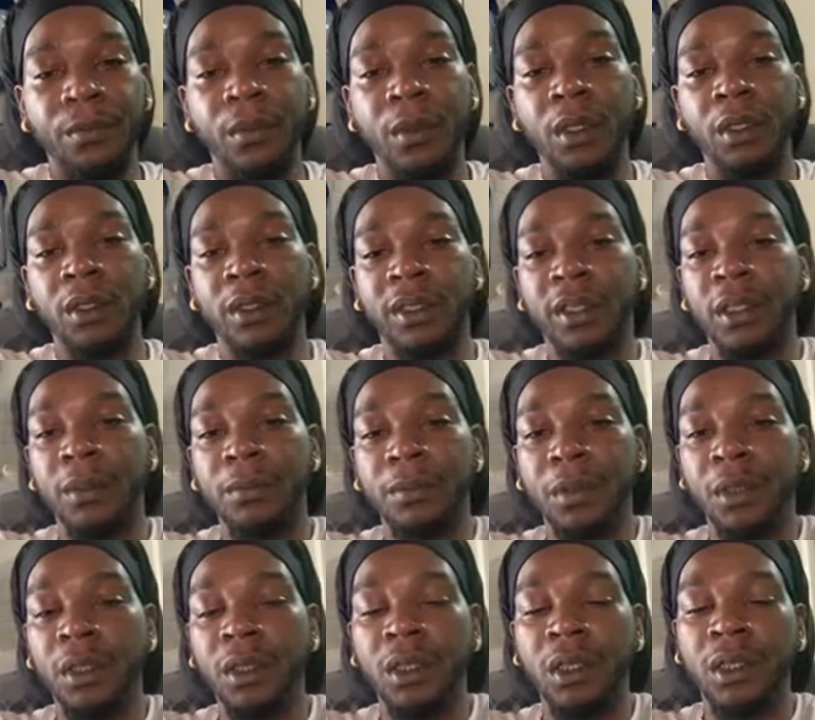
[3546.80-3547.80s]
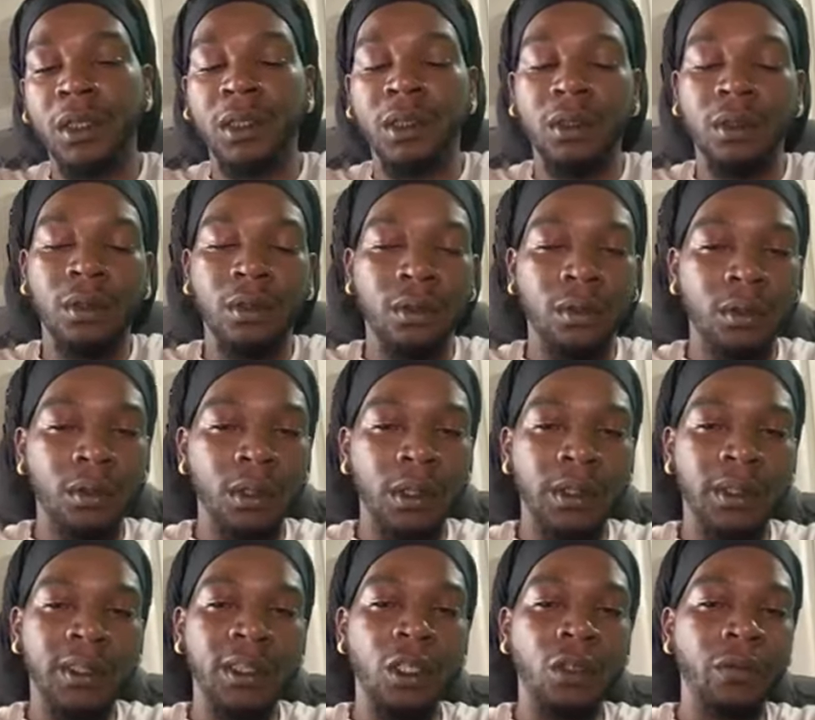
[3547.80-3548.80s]
it's simply just a, a
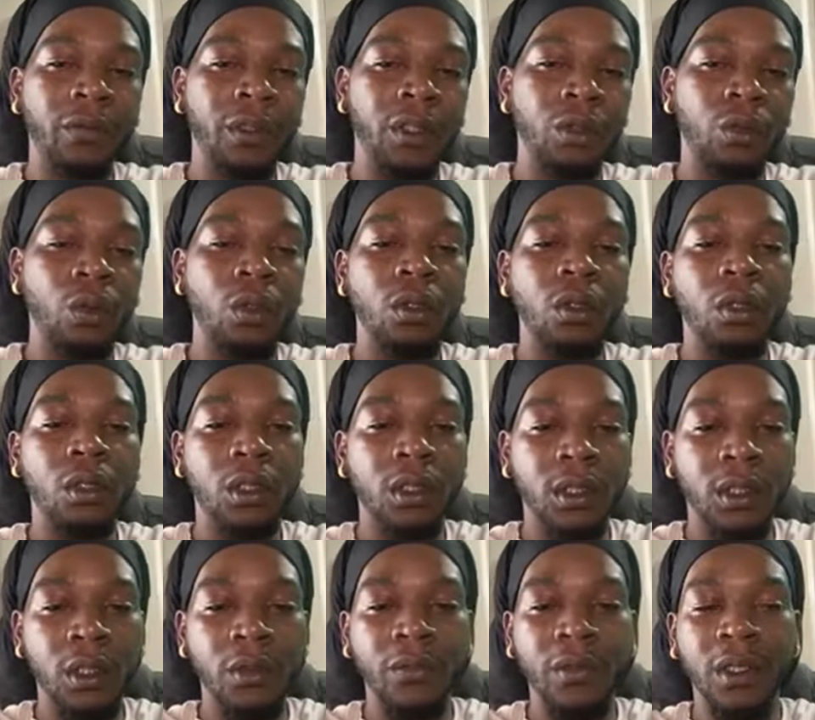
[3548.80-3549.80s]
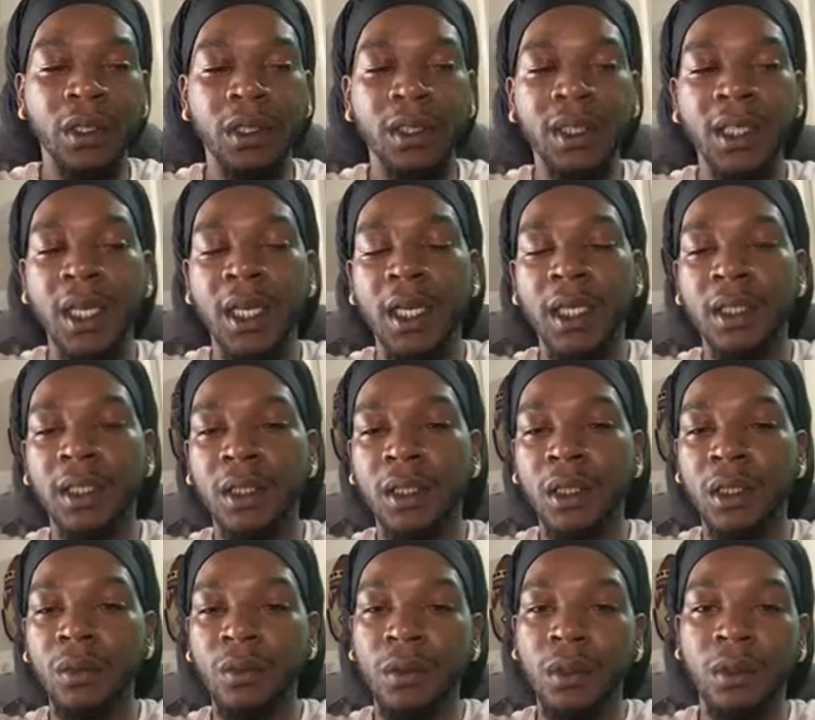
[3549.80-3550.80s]
selfish world, a selfish society that
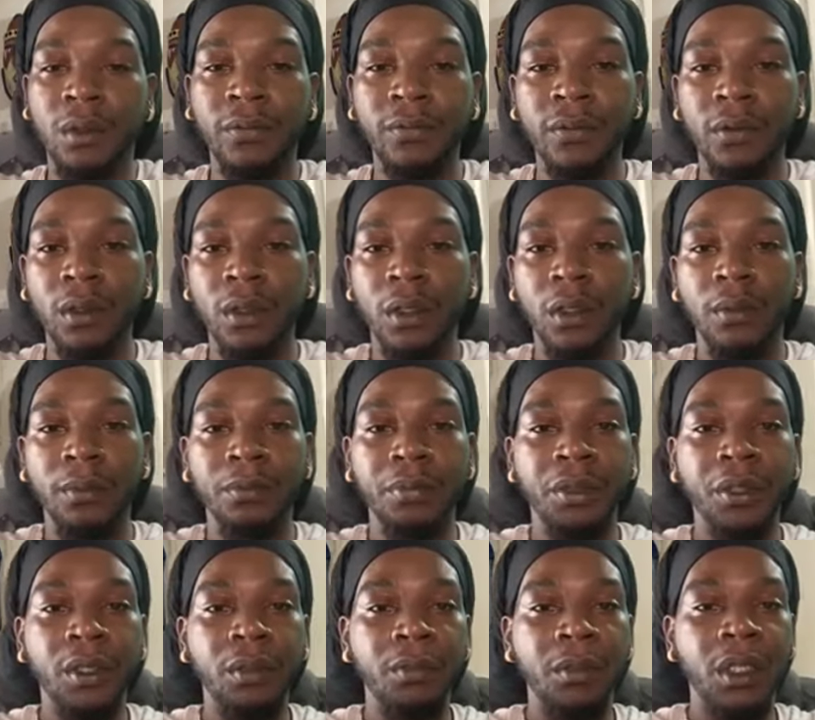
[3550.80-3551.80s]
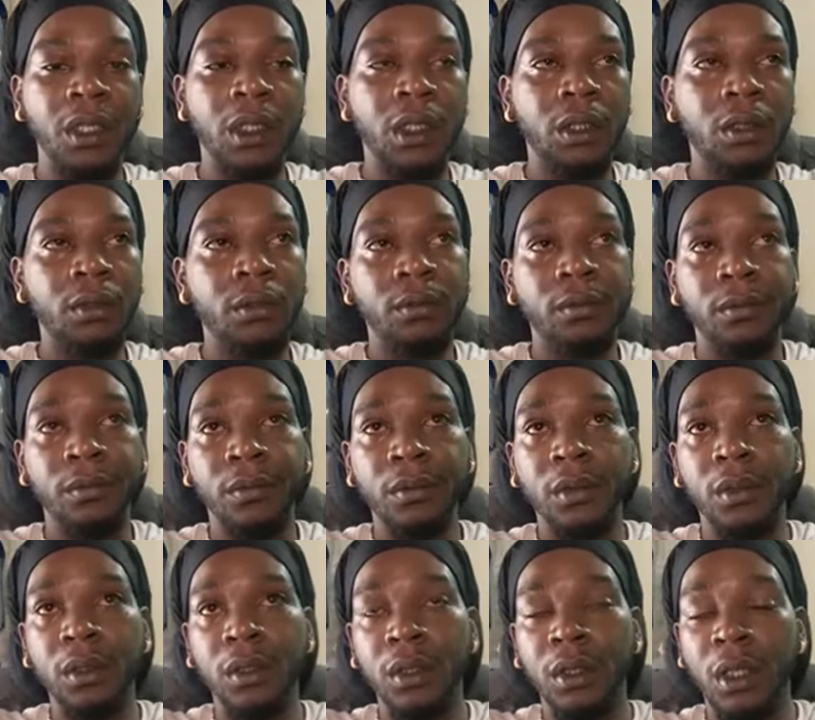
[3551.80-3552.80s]
we pretty much
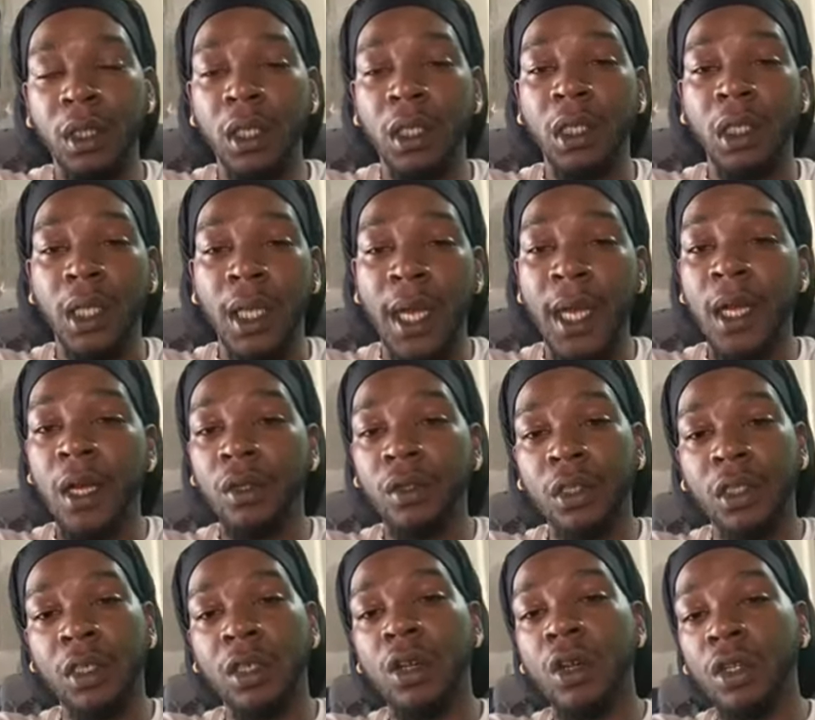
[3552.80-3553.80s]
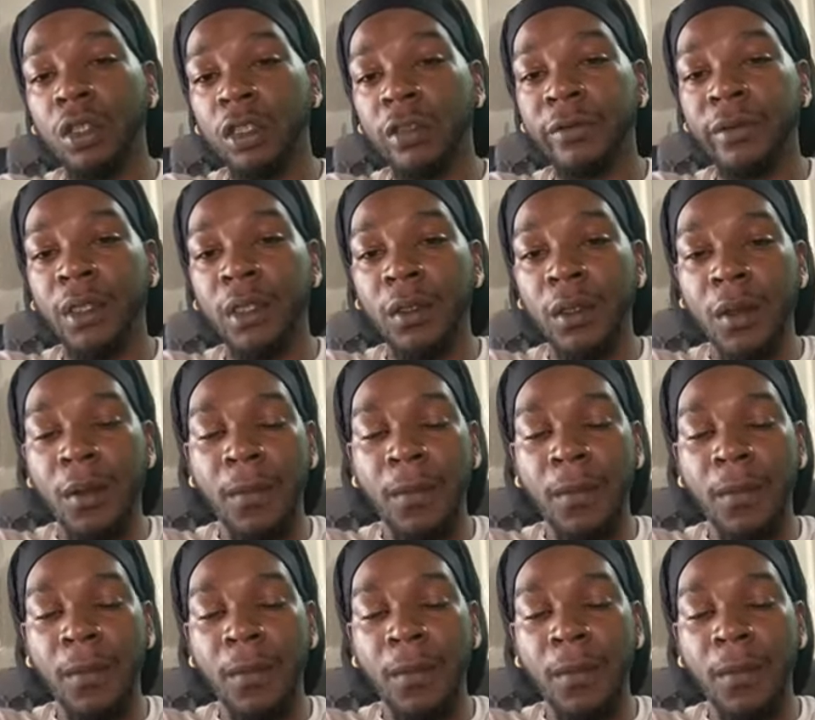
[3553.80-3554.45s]
allowed to cultivate.